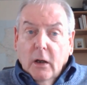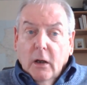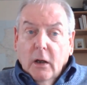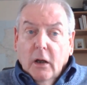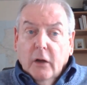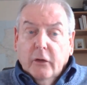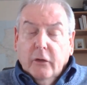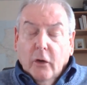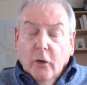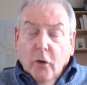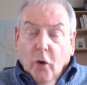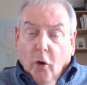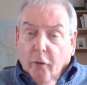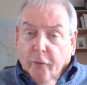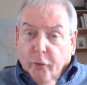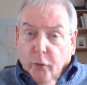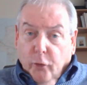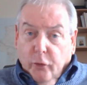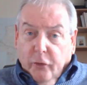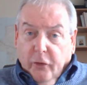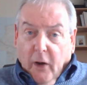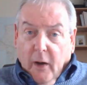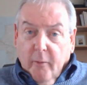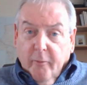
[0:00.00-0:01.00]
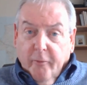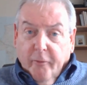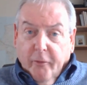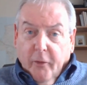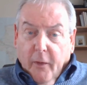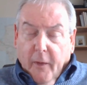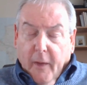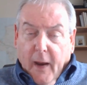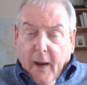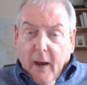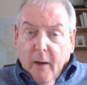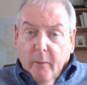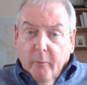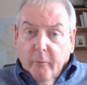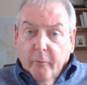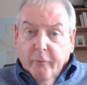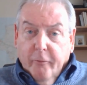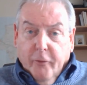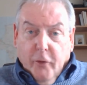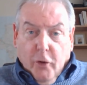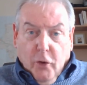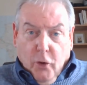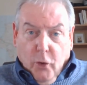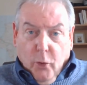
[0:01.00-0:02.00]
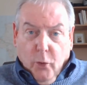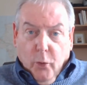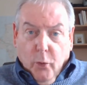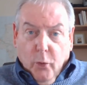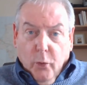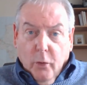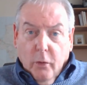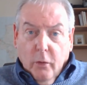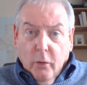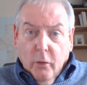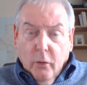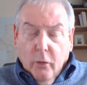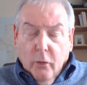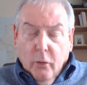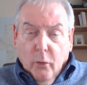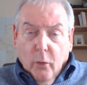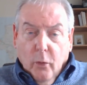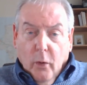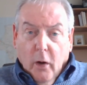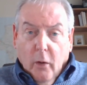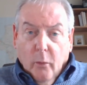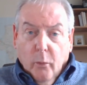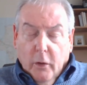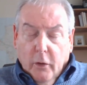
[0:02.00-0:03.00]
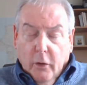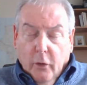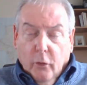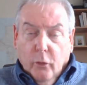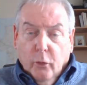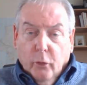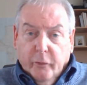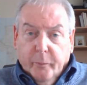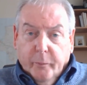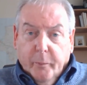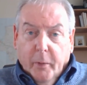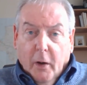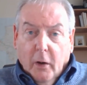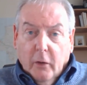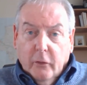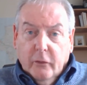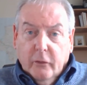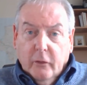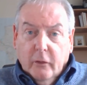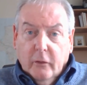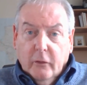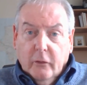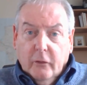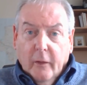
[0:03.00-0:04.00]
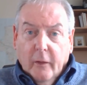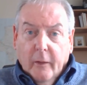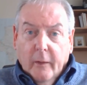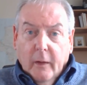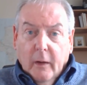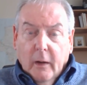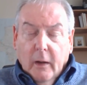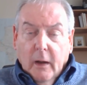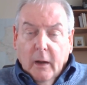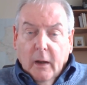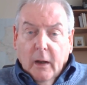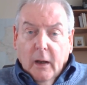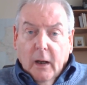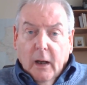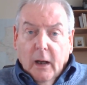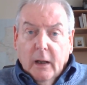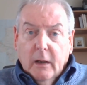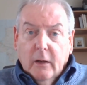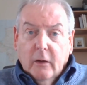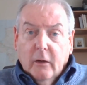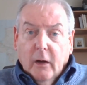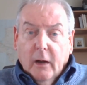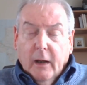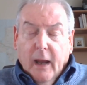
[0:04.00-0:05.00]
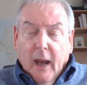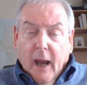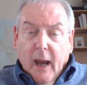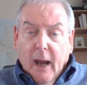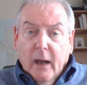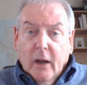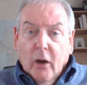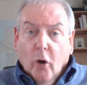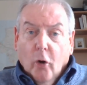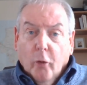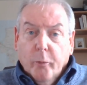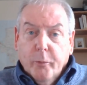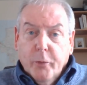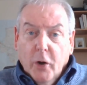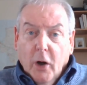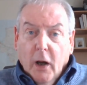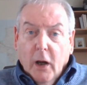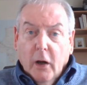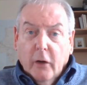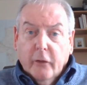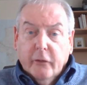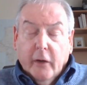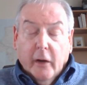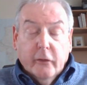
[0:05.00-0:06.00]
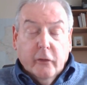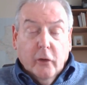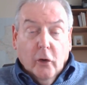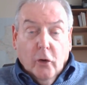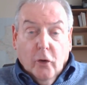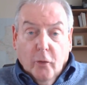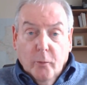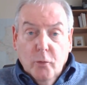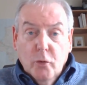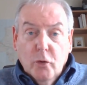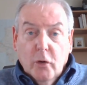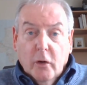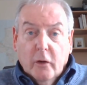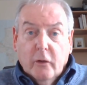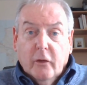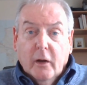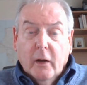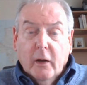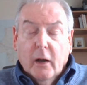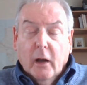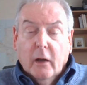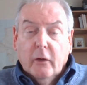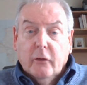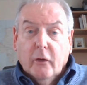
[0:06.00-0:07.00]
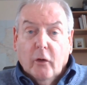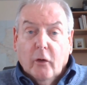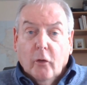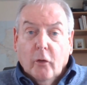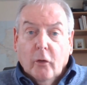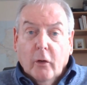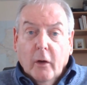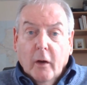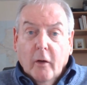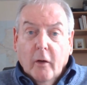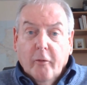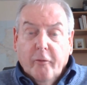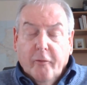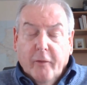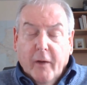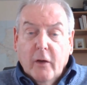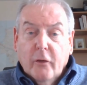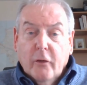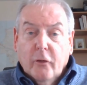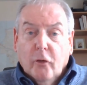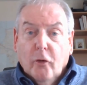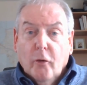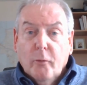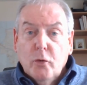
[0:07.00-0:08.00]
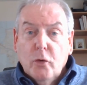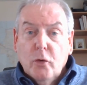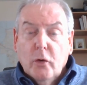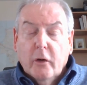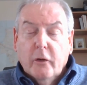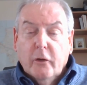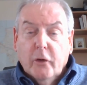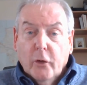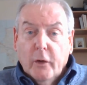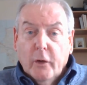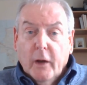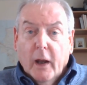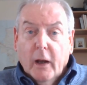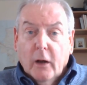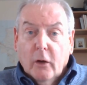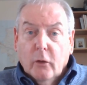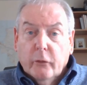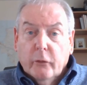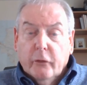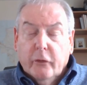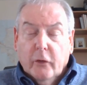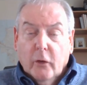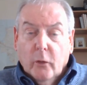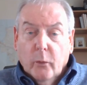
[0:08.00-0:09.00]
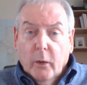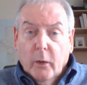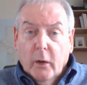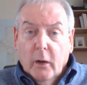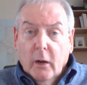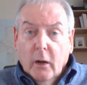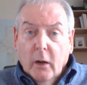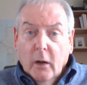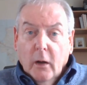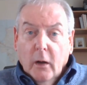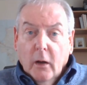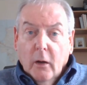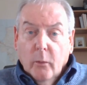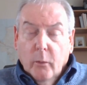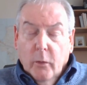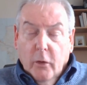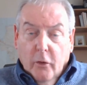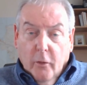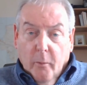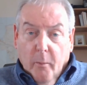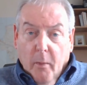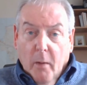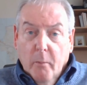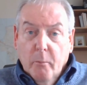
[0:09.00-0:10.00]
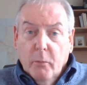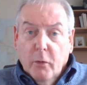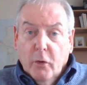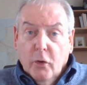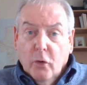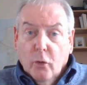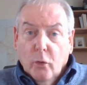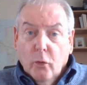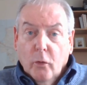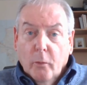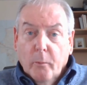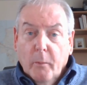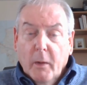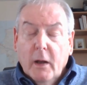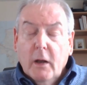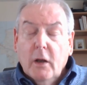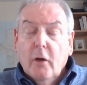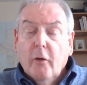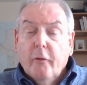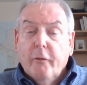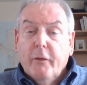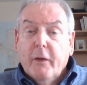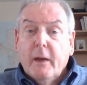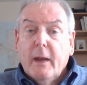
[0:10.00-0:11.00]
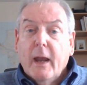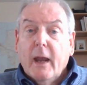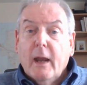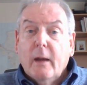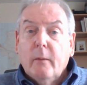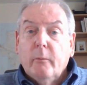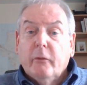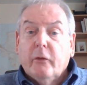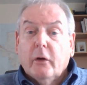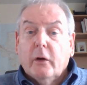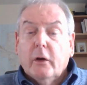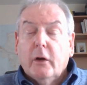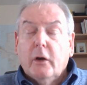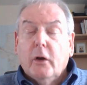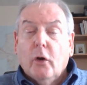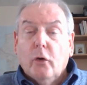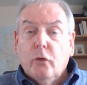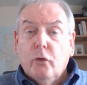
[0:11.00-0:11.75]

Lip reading: It's an awful time for them, for you, who are one of those persons. And again, our prayers as a community, as our faith community on Anglesey, we remember you. Many of the names are in our